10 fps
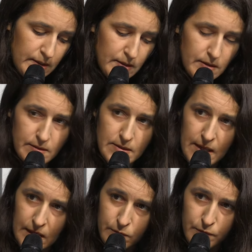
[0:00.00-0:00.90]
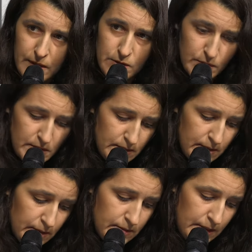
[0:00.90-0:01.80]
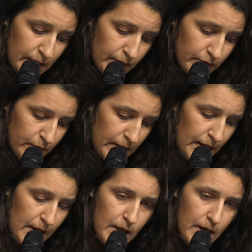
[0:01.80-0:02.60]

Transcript: in the second phase, which is still ongoing,